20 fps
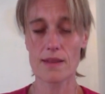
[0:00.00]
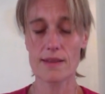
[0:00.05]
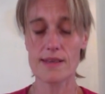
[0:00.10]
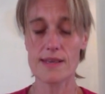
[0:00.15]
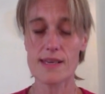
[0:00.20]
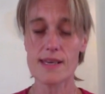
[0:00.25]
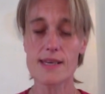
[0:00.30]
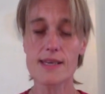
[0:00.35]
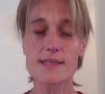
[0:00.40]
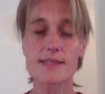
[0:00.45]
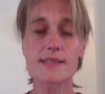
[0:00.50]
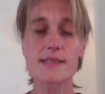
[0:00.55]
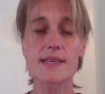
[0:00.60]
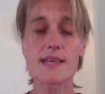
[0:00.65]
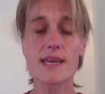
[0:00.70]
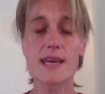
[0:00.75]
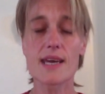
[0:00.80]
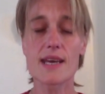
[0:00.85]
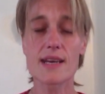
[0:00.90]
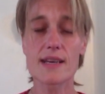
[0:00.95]
The
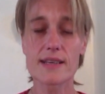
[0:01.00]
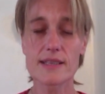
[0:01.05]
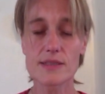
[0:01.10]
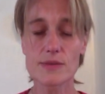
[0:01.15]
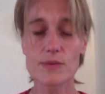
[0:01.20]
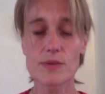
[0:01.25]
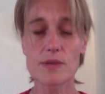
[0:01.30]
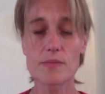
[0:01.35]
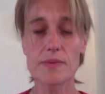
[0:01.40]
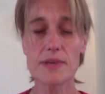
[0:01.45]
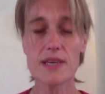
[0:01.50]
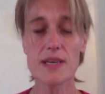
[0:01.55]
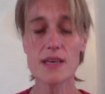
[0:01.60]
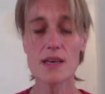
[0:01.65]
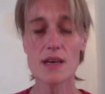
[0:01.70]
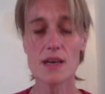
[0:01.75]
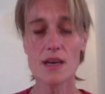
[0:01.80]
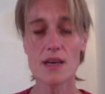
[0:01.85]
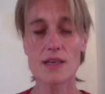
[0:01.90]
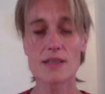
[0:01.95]
easier it will be
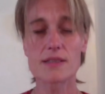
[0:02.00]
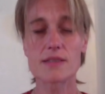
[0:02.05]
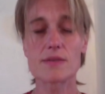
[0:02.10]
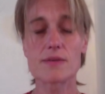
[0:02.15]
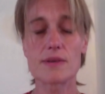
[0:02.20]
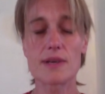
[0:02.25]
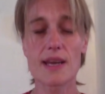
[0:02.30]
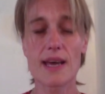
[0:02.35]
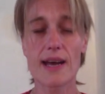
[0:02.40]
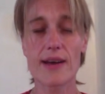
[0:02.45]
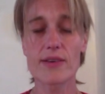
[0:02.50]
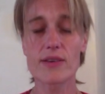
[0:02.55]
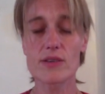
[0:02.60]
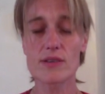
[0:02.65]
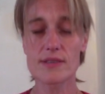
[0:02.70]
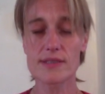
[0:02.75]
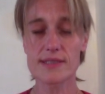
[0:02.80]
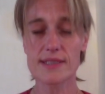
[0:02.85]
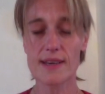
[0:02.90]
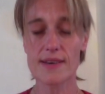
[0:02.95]
to allow
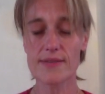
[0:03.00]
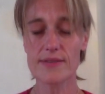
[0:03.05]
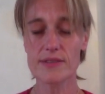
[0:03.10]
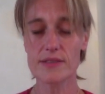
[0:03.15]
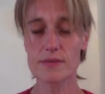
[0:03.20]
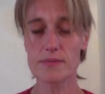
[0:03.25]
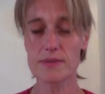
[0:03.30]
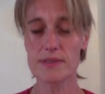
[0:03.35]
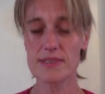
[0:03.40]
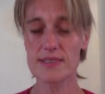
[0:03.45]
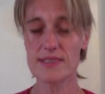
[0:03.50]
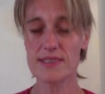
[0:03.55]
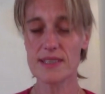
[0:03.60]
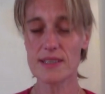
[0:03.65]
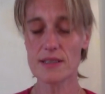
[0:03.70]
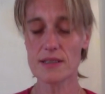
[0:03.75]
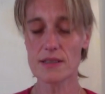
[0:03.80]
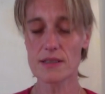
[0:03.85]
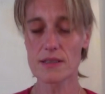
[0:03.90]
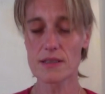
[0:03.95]
yourself to be
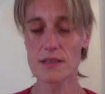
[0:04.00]
seen